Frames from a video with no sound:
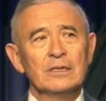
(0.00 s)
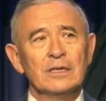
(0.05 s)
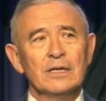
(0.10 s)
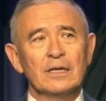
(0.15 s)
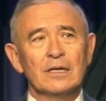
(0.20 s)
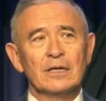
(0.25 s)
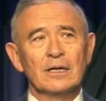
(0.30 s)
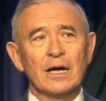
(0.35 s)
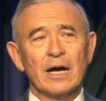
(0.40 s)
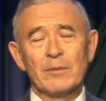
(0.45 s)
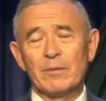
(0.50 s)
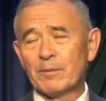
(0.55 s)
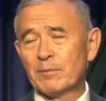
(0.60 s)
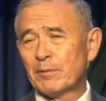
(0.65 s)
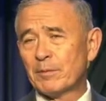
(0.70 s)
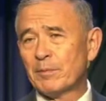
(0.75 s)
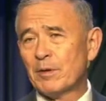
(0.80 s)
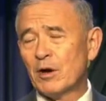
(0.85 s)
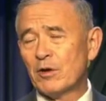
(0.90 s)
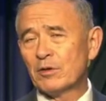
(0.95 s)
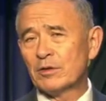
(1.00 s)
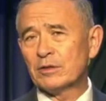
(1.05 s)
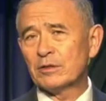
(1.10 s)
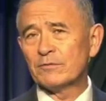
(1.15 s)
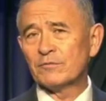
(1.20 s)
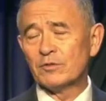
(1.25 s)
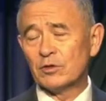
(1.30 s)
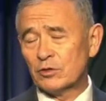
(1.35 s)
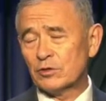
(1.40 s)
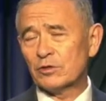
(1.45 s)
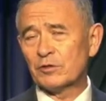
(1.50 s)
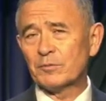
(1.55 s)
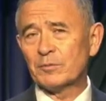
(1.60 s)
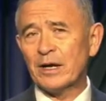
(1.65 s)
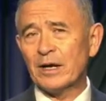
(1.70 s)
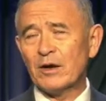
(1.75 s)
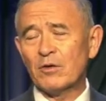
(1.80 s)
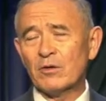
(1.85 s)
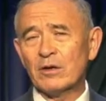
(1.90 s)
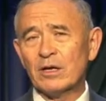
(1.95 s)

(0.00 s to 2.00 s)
Uh, I'm a proponent of nuclear power.